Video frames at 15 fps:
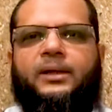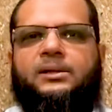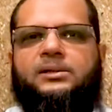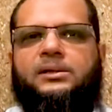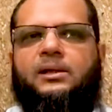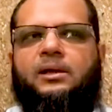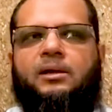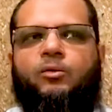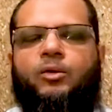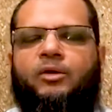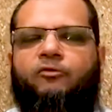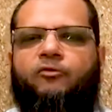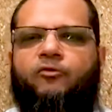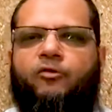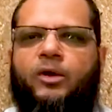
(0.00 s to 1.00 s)
But
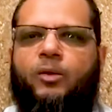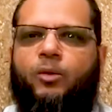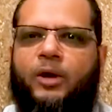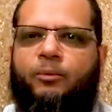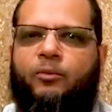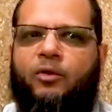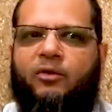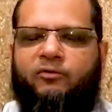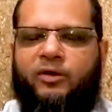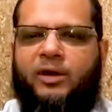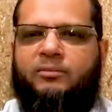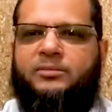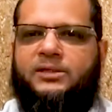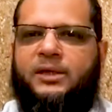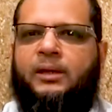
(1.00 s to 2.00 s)
what Prof
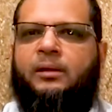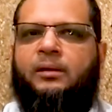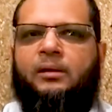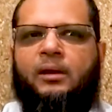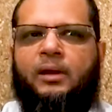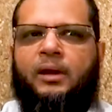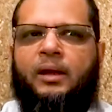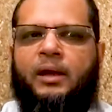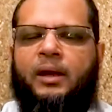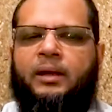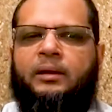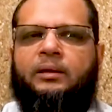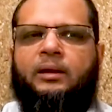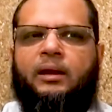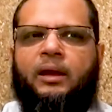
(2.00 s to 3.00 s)
comes in,
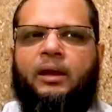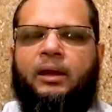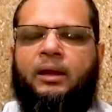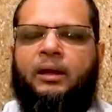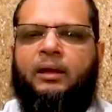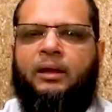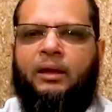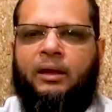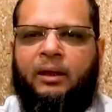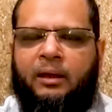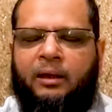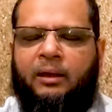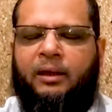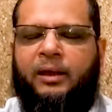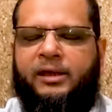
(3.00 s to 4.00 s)
and
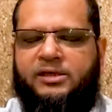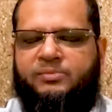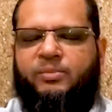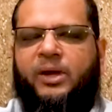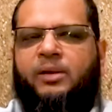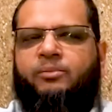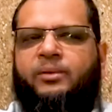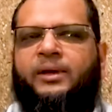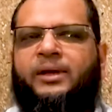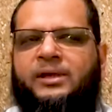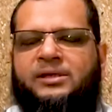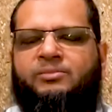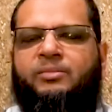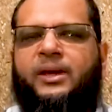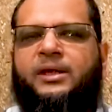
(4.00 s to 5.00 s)
his paper
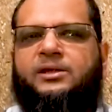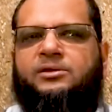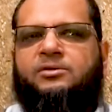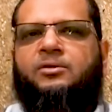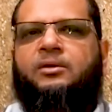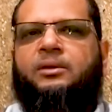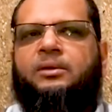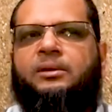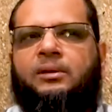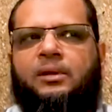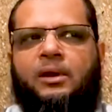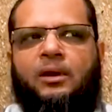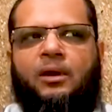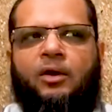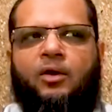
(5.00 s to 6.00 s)
is based on
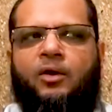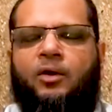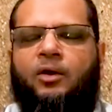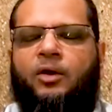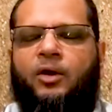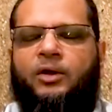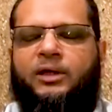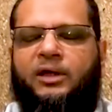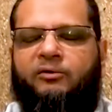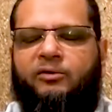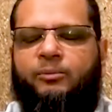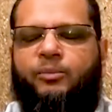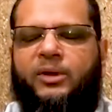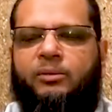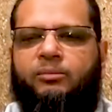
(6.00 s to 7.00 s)

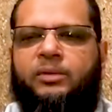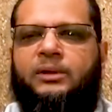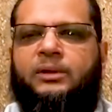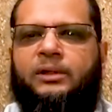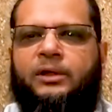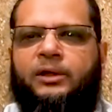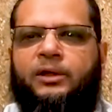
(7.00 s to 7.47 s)
giving people